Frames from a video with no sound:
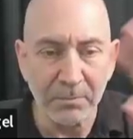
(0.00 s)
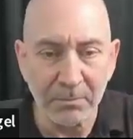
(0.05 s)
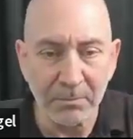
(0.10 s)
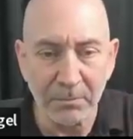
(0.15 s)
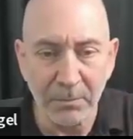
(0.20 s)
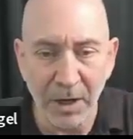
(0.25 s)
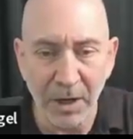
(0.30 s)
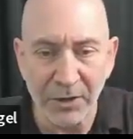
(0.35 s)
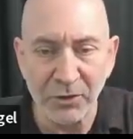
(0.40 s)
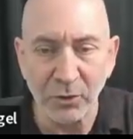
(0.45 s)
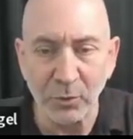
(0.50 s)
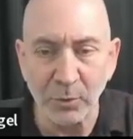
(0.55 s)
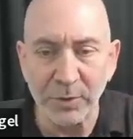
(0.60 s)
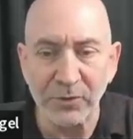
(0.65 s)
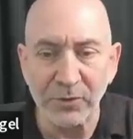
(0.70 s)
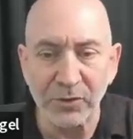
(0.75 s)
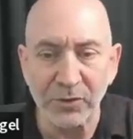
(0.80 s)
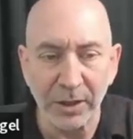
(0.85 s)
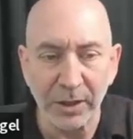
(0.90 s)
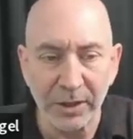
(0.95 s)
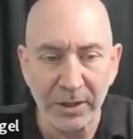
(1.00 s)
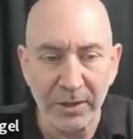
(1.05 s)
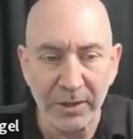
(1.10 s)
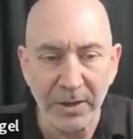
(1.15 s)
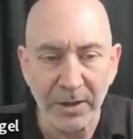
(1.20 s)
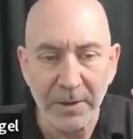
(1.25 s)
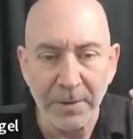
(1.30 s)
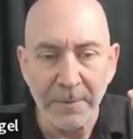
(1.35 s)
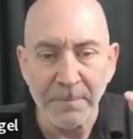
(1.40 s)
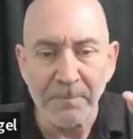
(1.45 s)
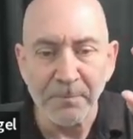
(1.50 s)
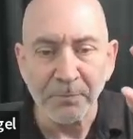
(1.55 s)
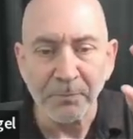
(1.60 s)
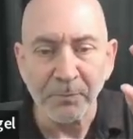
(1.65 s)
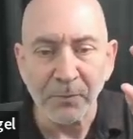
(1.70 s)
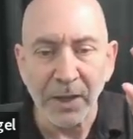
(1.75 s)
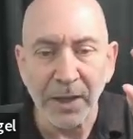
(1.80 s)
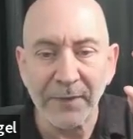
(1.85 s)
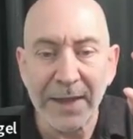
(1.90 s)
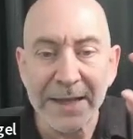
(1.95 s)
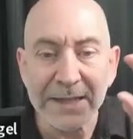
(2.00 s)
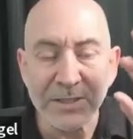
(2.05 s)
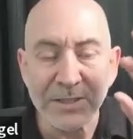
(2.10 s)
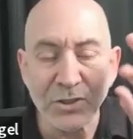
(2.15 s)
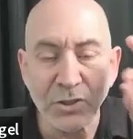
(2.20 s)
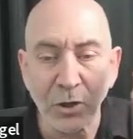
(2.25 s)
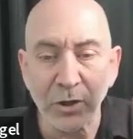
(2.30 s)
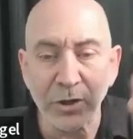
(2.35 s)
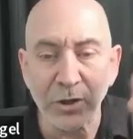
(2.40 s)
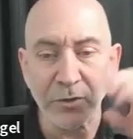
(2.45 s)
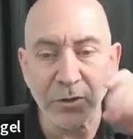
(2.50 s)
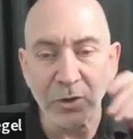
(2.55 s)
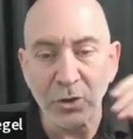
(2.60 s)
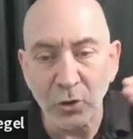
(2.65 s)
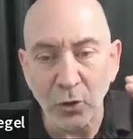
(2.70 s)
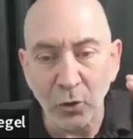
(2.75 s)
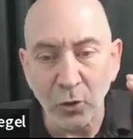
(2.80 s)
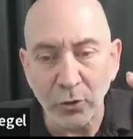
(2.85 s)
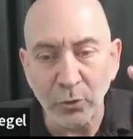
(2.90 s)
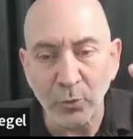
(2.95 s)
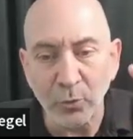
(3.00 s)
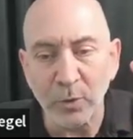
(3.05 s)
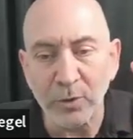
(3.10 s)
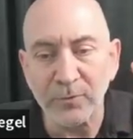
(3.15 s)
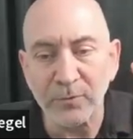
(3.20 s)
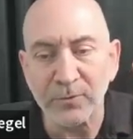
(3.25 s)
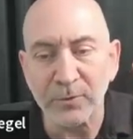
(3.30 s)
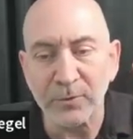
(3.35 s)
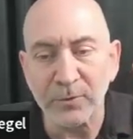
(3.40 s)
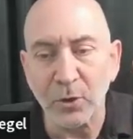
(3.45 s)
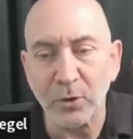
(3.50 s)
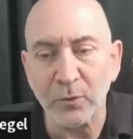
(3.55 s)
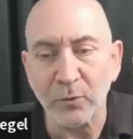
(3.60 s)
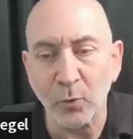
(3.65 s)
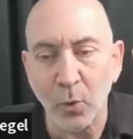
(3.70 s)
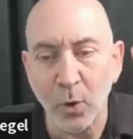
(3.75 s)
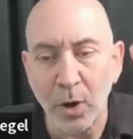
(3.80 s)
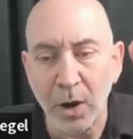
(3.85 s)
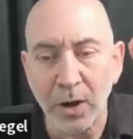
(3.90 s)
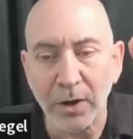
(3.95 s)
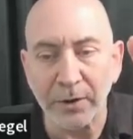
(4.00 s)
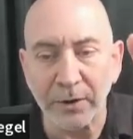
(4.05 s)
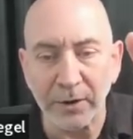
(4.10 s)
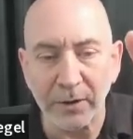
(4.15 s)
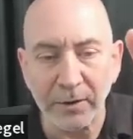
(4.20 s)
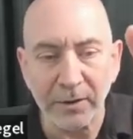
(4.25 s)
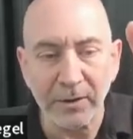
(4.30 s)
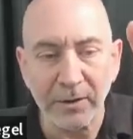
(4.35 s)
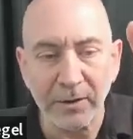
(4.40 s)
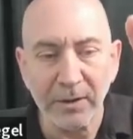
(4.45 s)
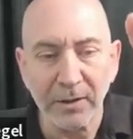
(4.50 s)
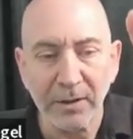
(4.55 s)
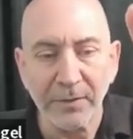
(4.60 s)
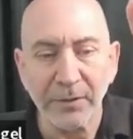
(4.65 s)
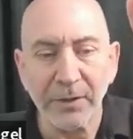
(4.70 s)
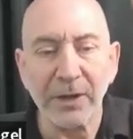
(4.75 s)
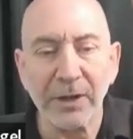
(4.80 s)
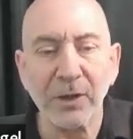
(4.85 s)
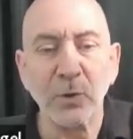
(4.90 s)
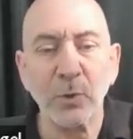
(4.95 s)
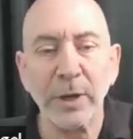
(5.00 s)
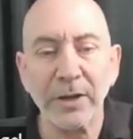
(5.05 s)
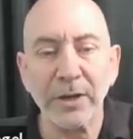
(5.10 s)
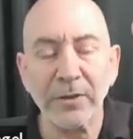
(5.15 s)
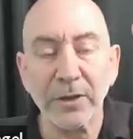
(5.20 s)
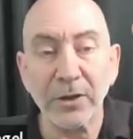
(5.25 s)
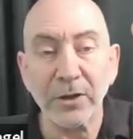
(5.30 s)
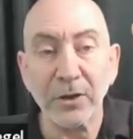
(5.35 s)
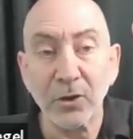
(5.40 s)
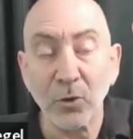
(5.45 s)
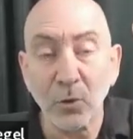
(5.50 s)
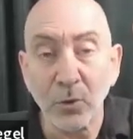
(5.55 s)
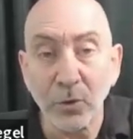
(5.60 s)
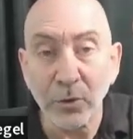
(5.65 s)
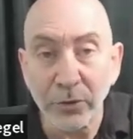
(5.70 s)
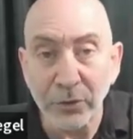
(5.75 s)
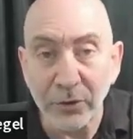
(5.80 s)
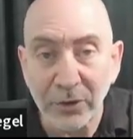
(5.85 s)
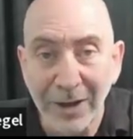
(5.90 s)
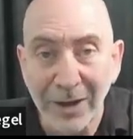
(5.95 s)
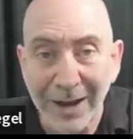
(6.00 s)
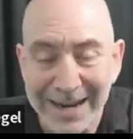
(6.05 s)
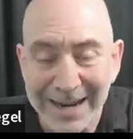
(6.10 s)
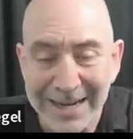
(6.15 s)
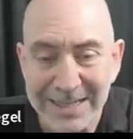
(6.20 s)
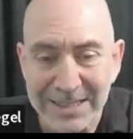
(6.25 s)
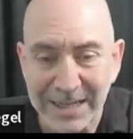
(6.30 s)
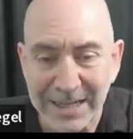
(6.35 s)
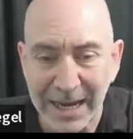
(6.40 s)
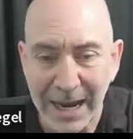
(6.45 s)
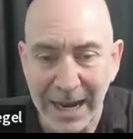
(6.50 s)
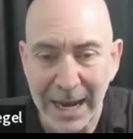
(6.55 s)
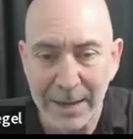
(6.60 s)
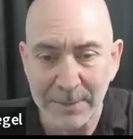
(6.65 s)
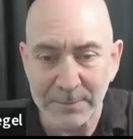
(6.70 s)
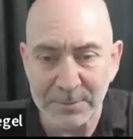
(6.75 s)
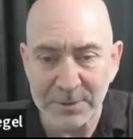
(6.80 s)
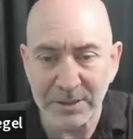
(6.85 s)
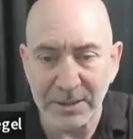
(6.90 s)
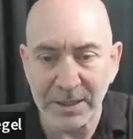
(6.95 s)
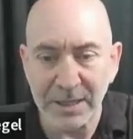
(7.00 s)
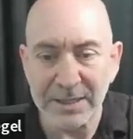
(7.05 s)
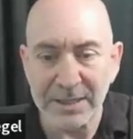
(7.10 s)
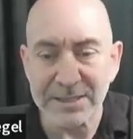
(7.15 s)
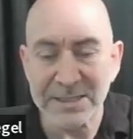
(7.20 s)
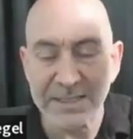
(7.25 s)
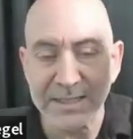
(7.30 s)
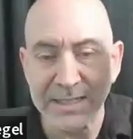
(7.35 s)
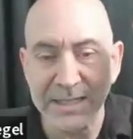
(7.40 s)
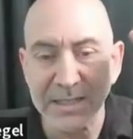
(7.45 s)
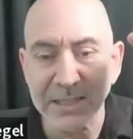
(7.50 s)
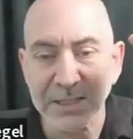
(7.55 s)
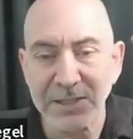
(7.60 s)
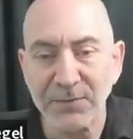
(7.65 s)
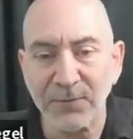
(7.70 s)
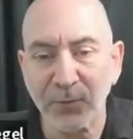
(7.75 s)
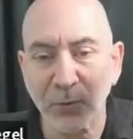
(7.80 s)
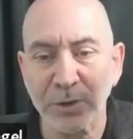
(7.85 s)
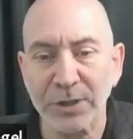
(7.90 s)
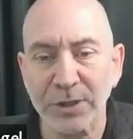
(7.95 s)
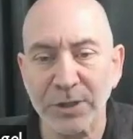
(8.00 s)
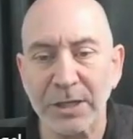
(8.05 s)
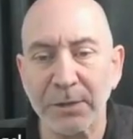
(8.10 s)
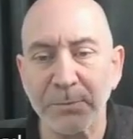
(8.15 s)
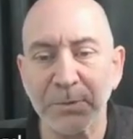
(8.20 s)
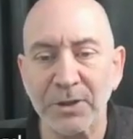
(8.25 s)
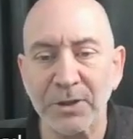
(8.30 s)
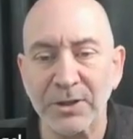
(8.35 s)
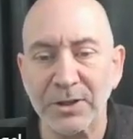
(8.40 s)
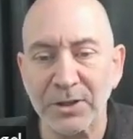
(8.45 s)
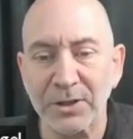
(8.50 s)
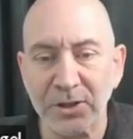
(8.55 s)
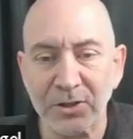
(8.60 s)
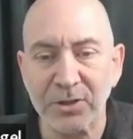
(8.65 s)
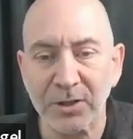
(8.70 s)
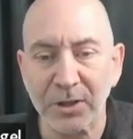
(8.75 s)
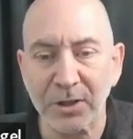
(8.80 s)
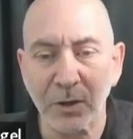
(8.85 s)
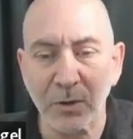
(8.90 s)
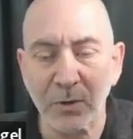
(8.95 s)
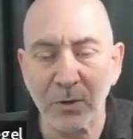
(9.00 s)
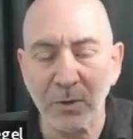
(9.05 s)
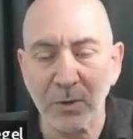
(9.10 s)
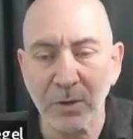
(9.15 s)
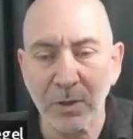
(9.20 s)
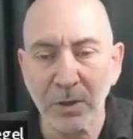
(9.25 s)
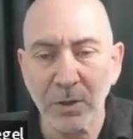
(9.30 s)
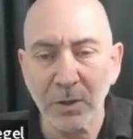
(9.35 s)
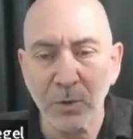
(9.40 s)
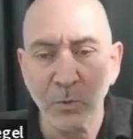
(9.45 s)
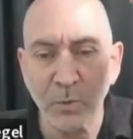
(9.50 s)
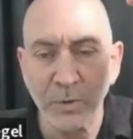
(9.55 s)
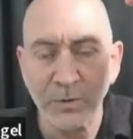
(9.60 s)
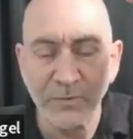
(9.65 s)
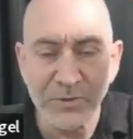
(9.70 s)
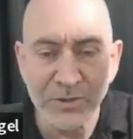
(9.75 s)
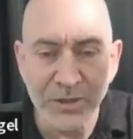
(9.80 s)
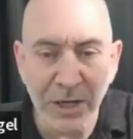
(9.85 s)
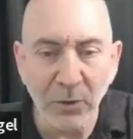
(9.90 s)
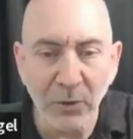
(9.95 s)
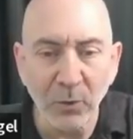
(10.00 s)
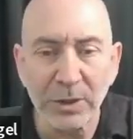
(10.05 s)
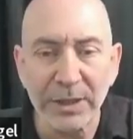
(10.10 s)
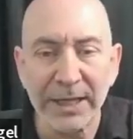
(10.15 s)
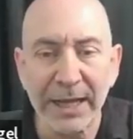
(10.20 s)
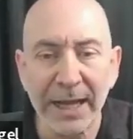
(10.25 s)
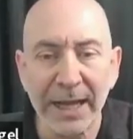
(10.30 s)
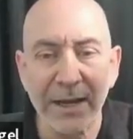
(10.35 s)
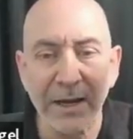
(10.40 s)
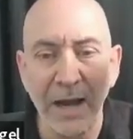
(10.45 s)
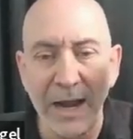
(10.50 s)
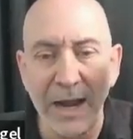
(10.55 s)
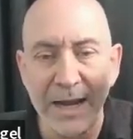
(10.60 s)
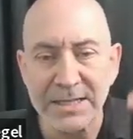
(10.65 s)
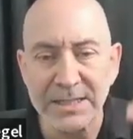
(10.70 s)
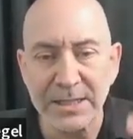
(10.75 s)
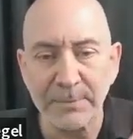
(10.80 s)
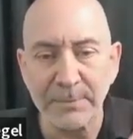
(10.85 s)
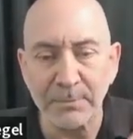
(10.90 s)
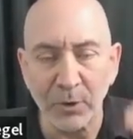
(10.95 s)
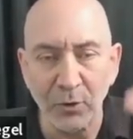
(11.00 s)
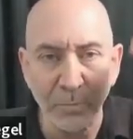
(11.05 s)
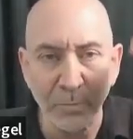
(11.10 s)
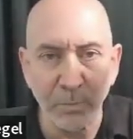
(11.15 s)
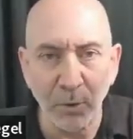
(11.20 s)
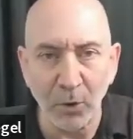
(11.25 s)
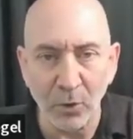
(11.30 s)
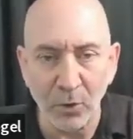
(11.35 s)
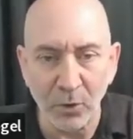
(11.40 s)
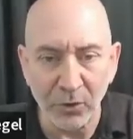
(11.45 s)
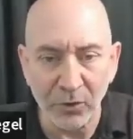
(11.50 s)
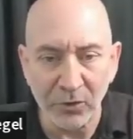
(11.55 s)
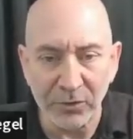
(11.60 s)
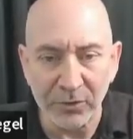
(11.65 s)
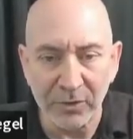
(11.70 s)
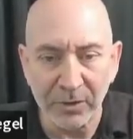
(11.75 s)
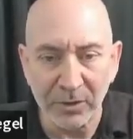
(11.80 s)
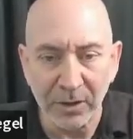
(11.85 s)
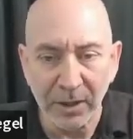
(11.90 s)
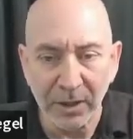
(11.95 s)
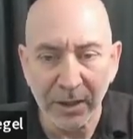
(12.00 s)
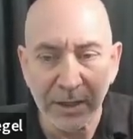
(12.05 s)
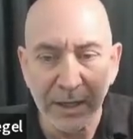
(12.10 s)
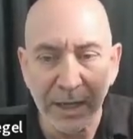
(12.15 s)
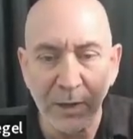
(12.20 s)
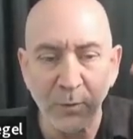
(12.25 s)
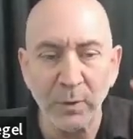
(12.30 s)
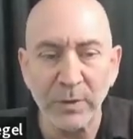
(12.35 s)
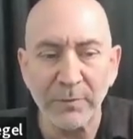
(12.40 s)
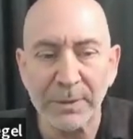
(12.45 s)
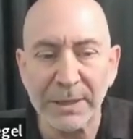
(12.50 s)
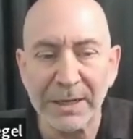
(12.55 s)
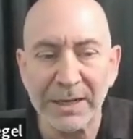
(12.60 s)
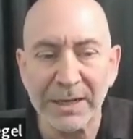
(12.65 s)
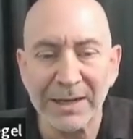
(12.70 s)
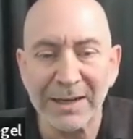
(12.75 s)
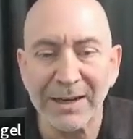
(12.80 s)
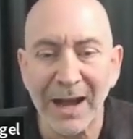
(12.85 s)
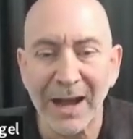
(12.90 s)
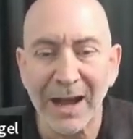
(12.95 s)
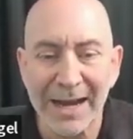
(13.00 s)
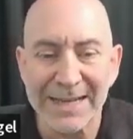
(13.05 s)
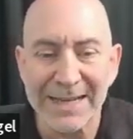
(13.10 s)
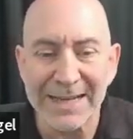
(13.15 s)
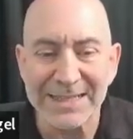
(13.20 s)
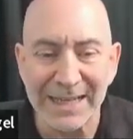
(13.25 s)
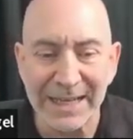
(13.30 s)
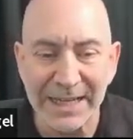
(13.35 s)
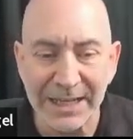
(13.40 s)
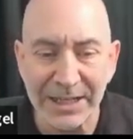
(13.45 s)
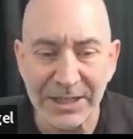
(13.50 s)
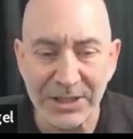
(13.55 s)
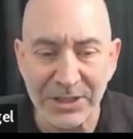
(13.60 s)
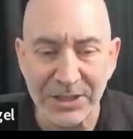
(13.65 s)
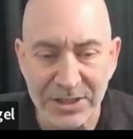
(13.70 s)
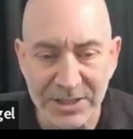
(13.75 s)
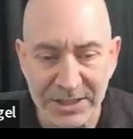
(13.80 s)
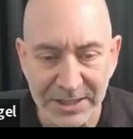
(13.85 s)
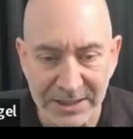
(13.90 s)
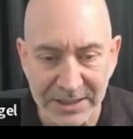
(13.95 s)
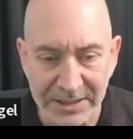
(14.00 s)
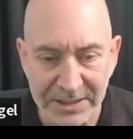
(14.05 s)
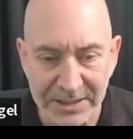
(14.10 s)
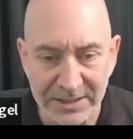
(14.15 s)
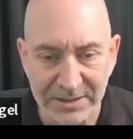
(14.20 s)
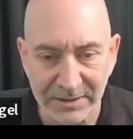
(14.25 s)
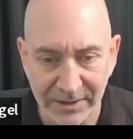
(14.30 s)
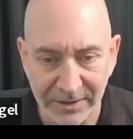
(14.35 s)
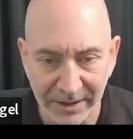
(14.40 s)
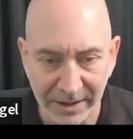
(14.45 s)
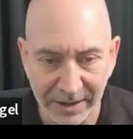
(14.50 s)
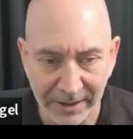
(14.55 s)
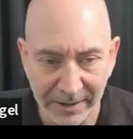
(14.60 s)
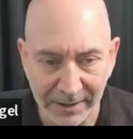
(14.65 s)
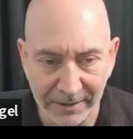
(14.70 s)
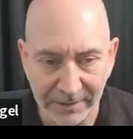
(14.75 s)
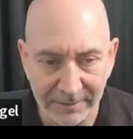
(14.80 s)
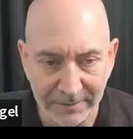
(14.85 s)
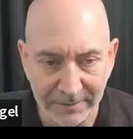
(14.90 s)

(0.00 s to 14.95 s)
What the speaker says: module we've studied. And that started the northward flow of water that created the northern ice caps. And since 14 million years ago, we've generally had ice at both poles, and we've been in an ice age since then.